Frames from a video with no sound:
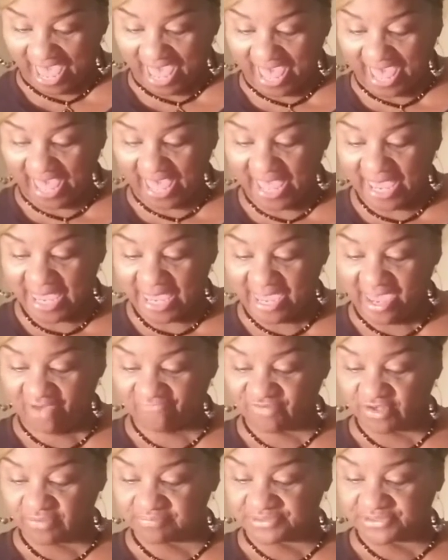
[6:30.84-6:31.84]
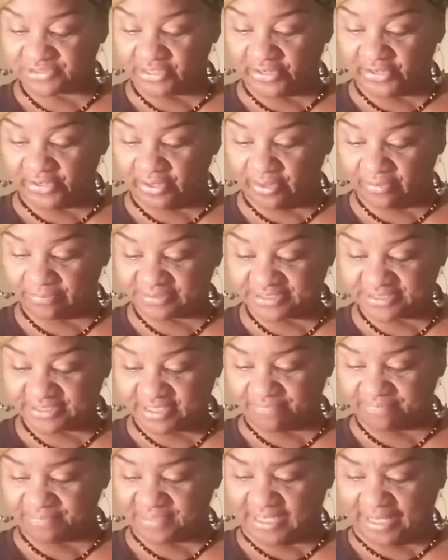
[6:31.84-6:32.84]
I have observed
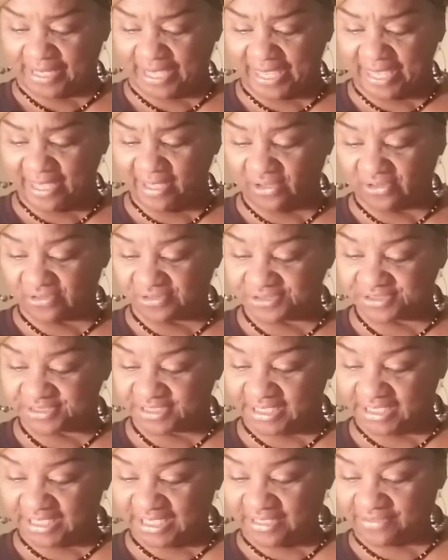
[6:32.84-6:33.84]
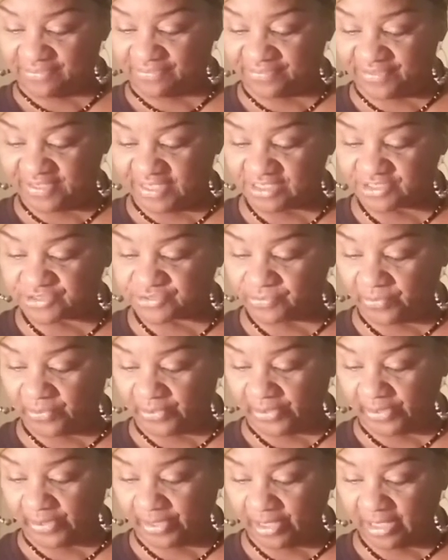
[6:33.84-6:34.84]
something else in this
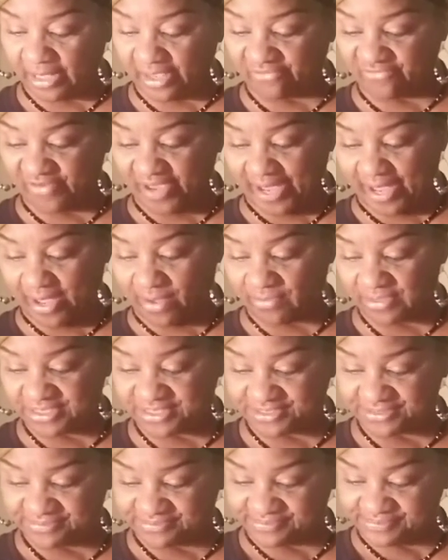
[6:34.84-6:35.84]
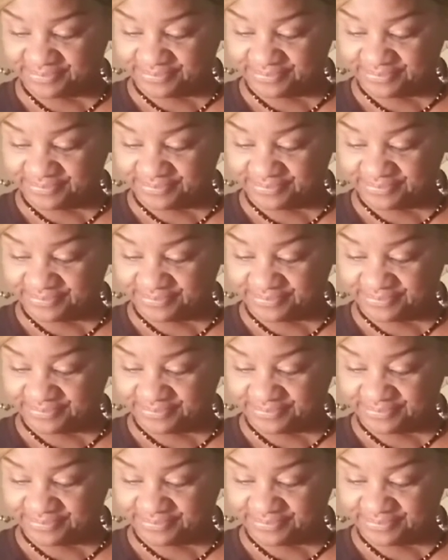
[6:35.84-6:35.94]
world of ours.